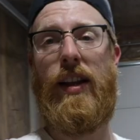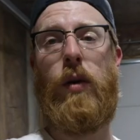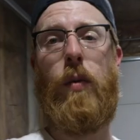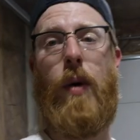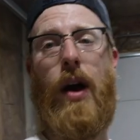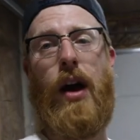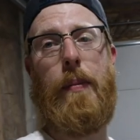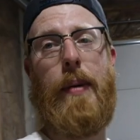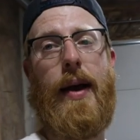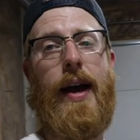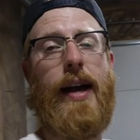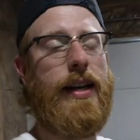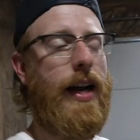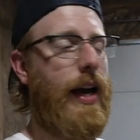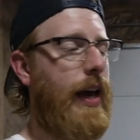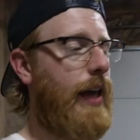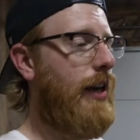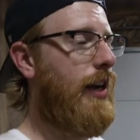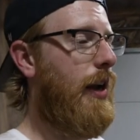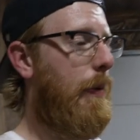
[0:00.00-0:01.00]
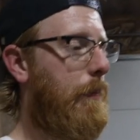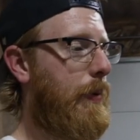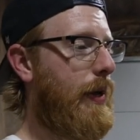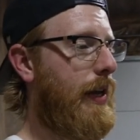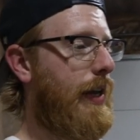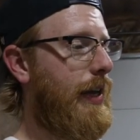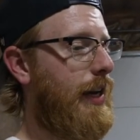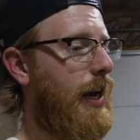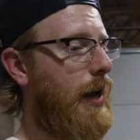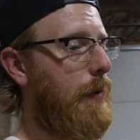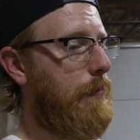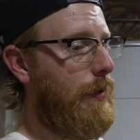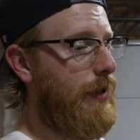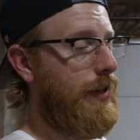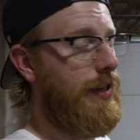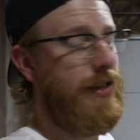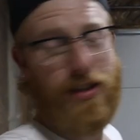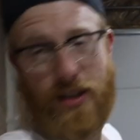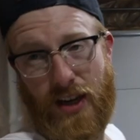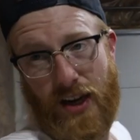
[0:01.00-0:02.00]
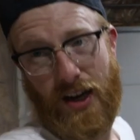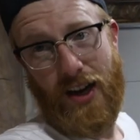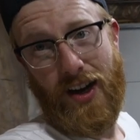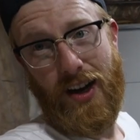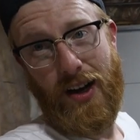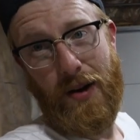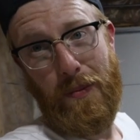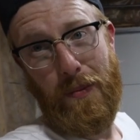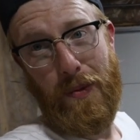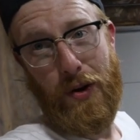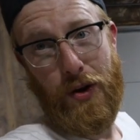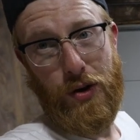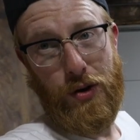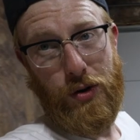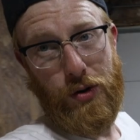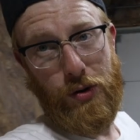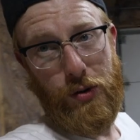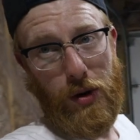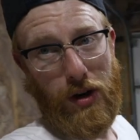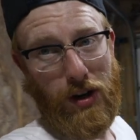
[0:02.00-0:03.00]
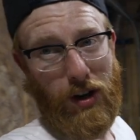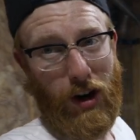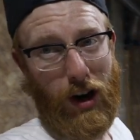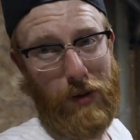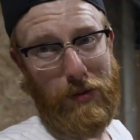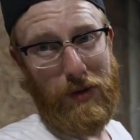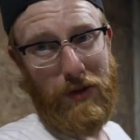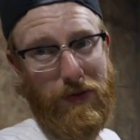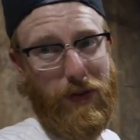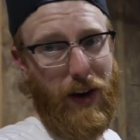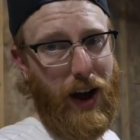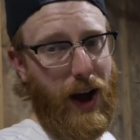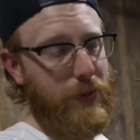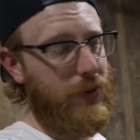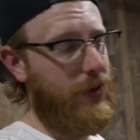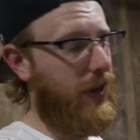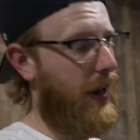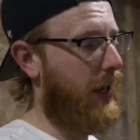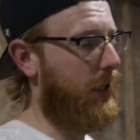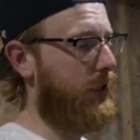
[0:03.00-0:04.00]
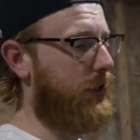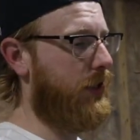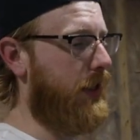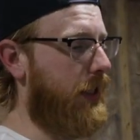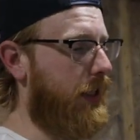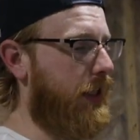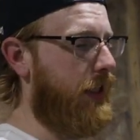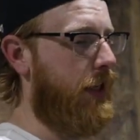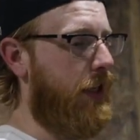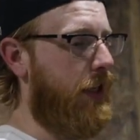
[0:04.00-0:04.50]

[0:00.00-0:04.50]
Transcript: little while back, I ended up picking up some new carbon fiber, actually.